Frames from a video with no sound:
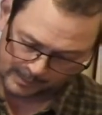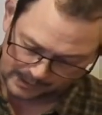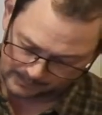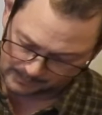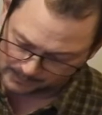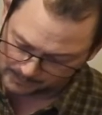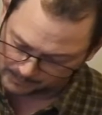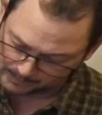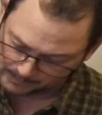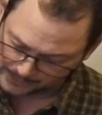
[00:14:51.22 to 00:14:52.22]
pay
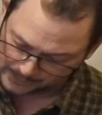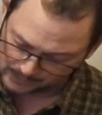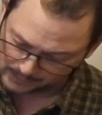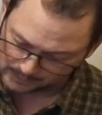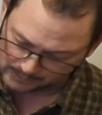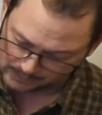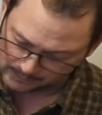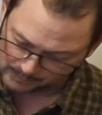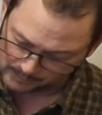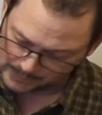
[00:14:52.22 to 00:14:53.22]
particular
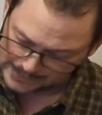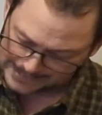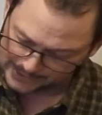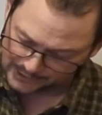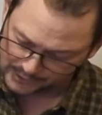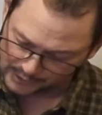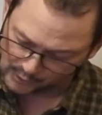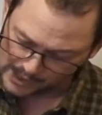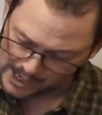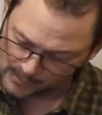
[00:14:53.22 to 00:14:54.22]
attention to your
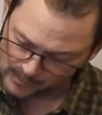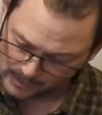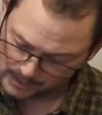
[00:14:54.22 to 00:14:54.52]
crown.